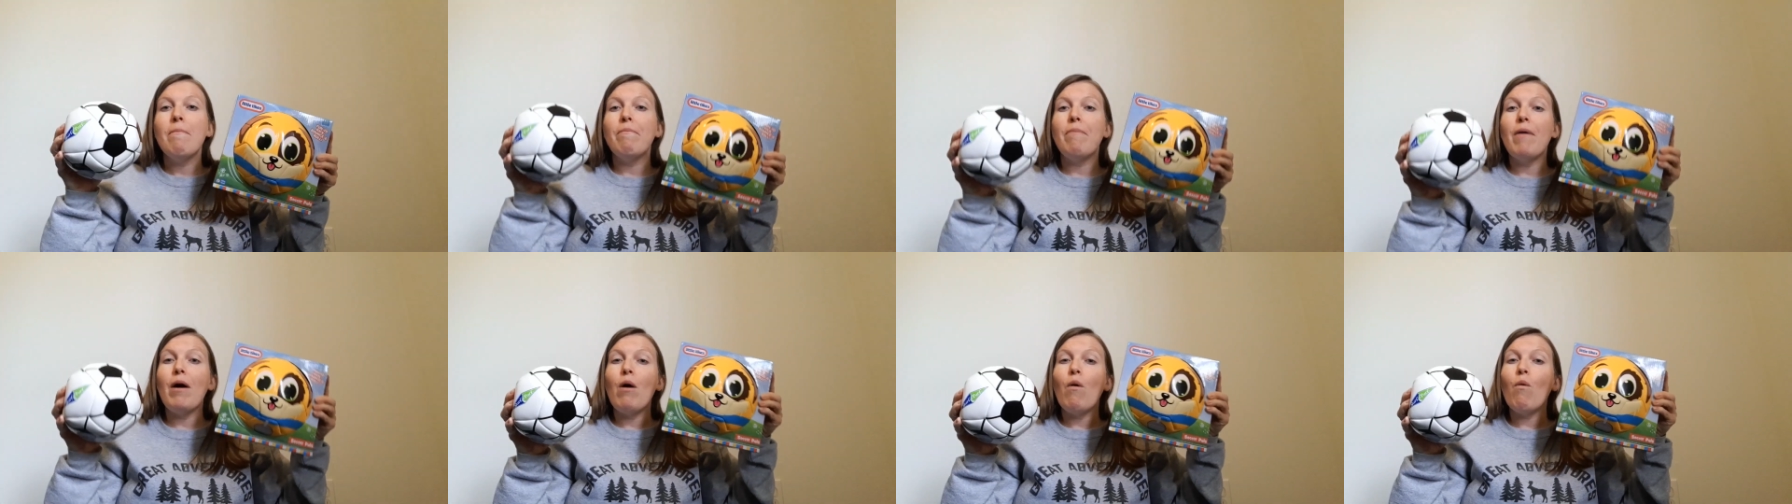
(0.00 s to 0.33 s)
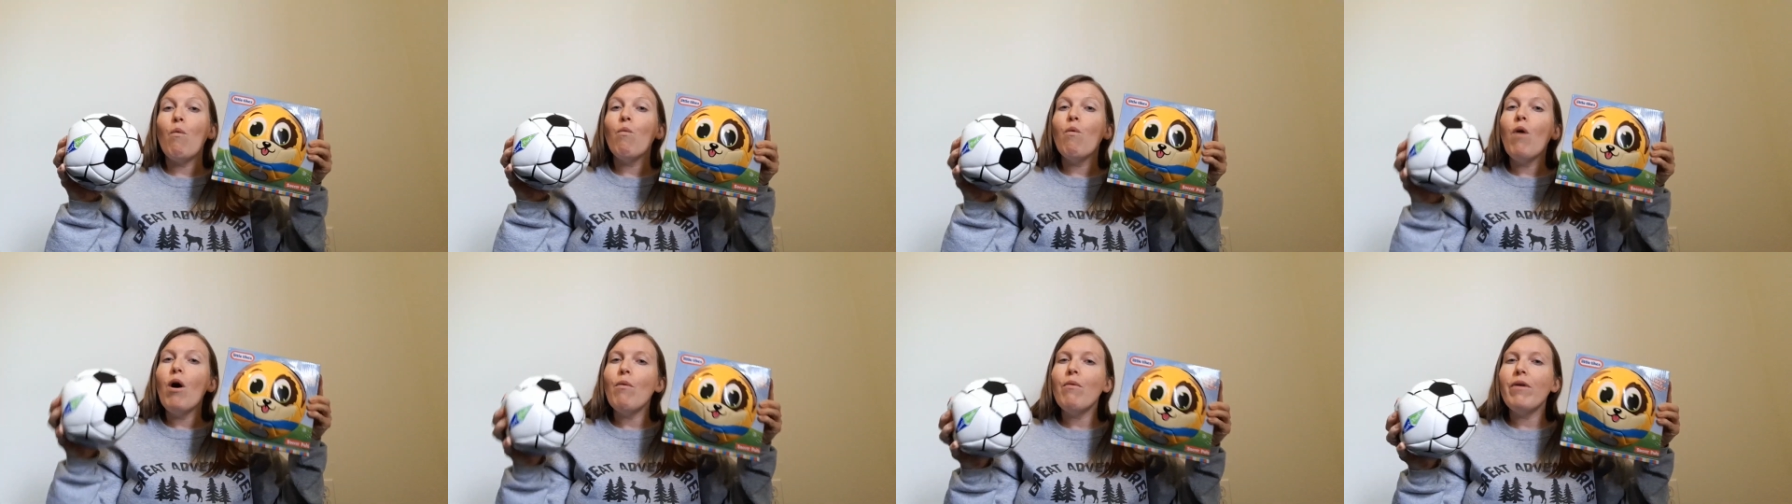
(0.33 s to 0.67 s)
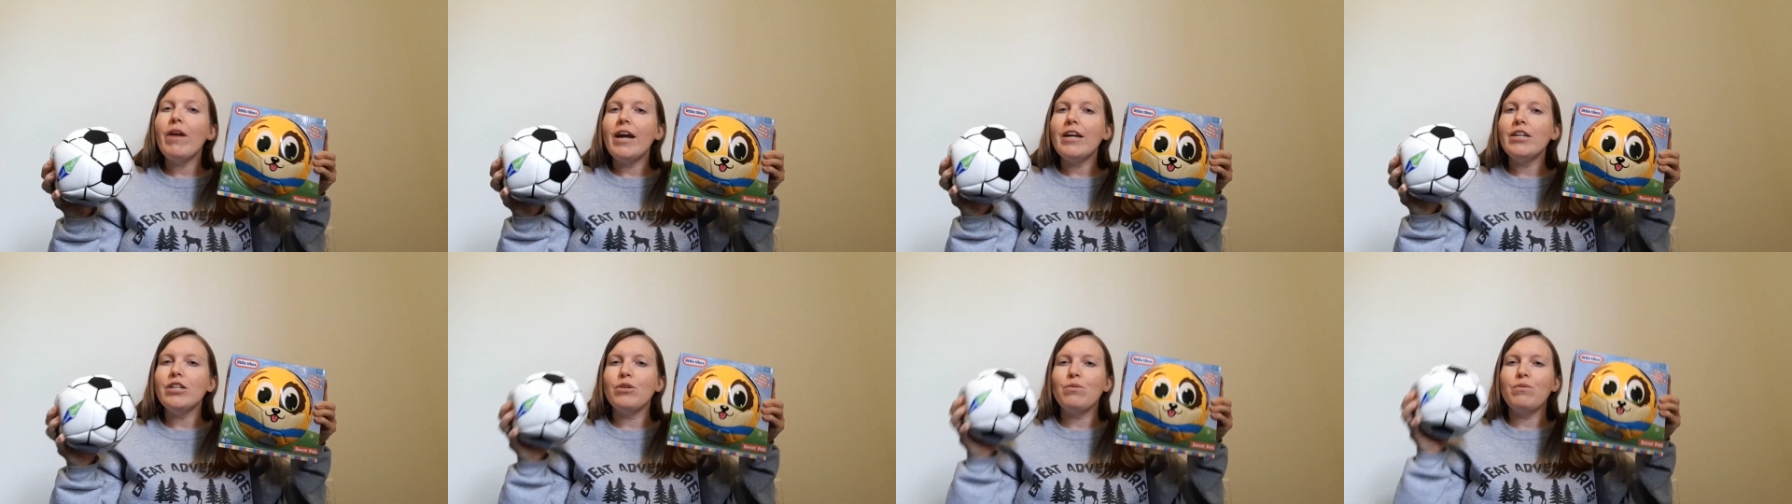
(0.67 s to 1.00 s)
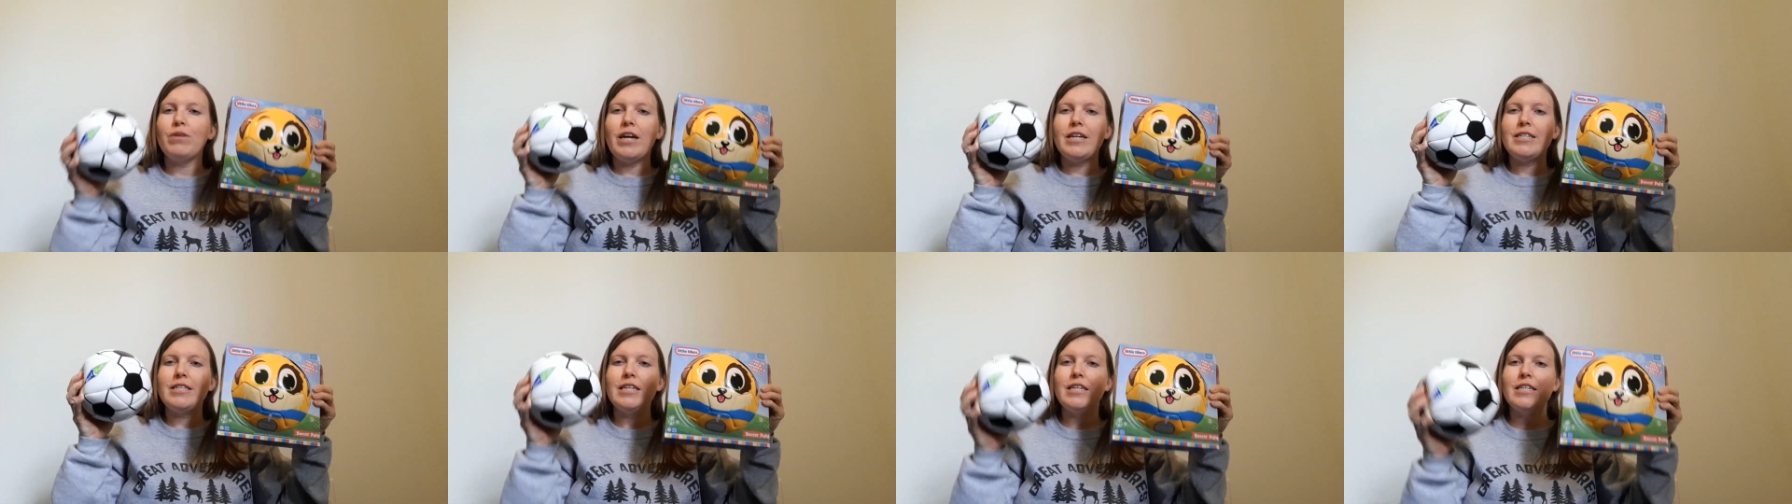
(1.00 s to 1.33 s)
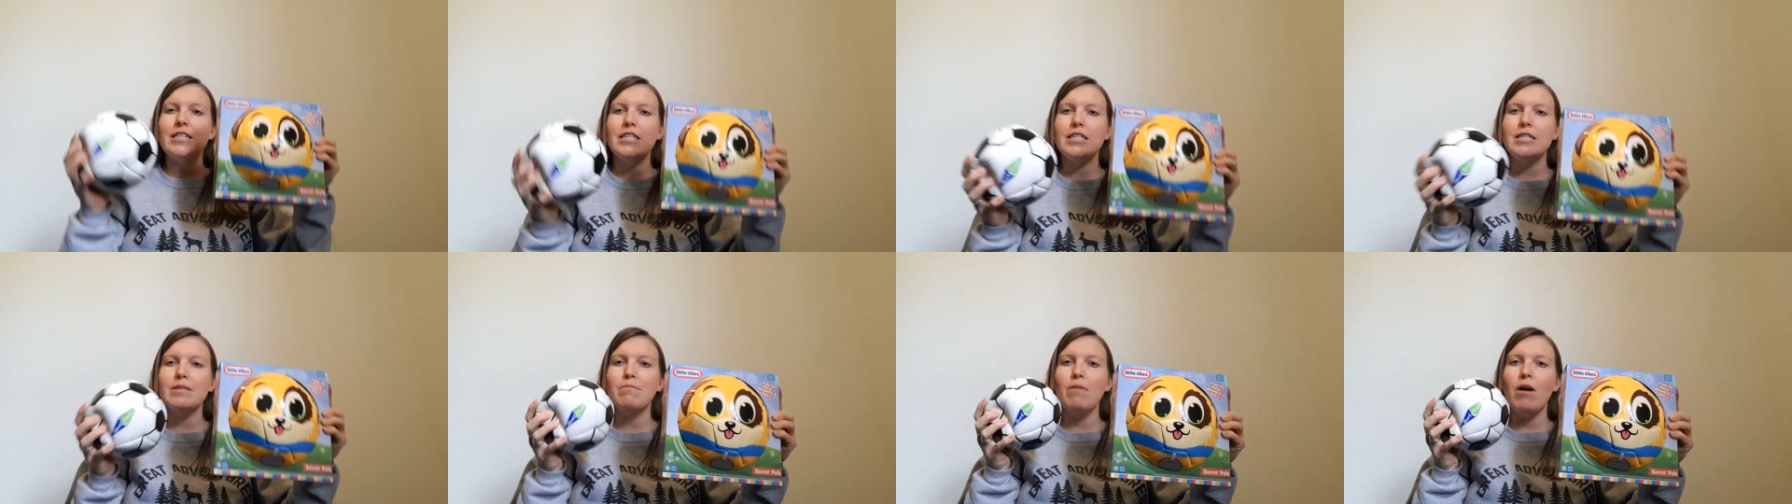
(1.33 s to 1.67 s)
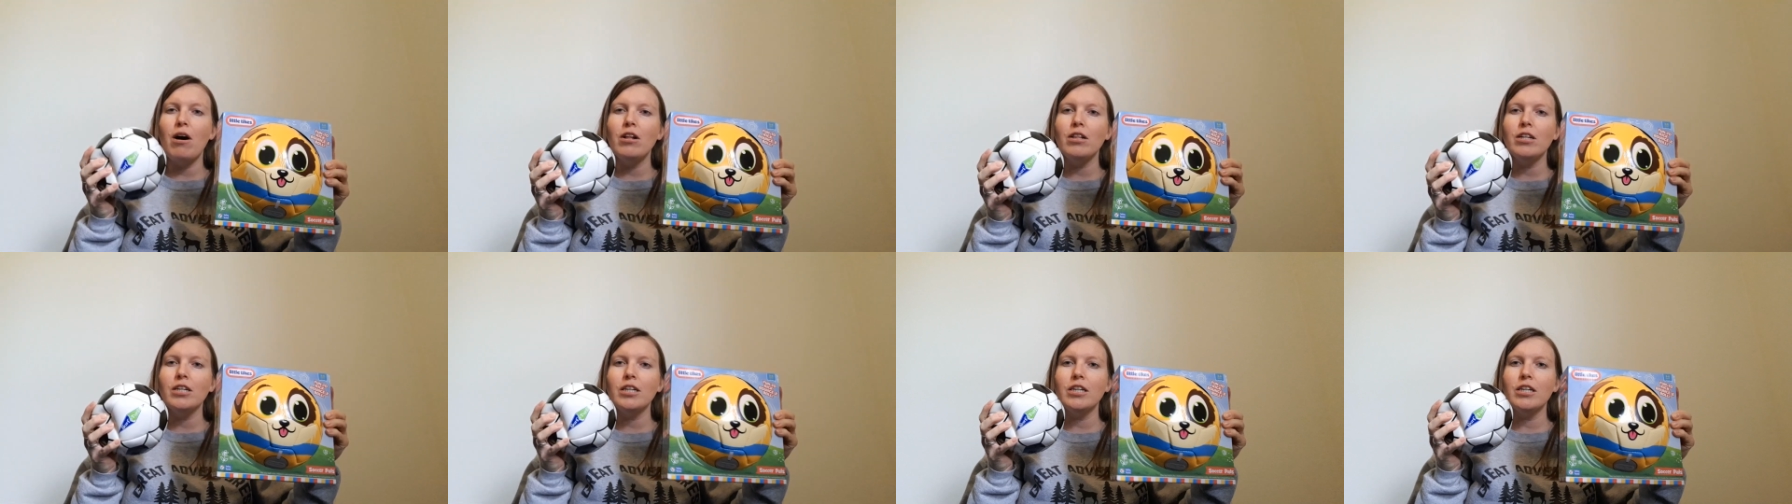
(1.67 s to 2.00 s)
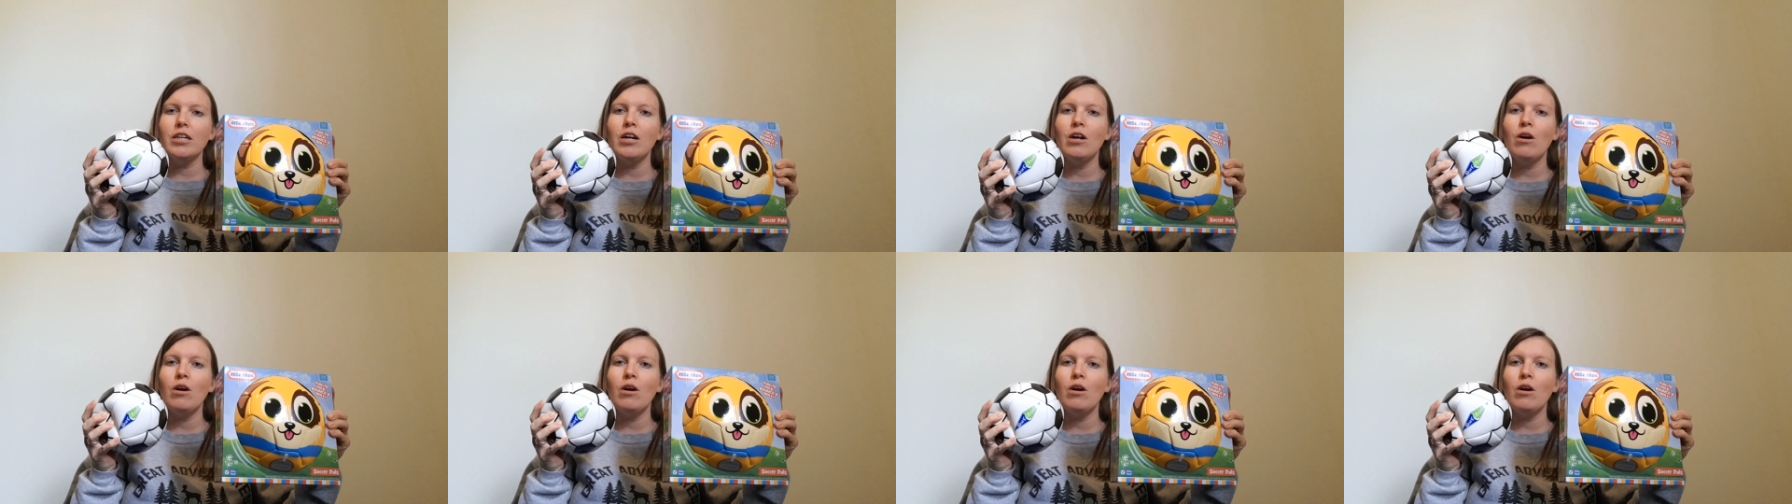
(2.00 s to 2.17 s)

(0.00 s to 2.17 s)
But what would I do? Would I send smaller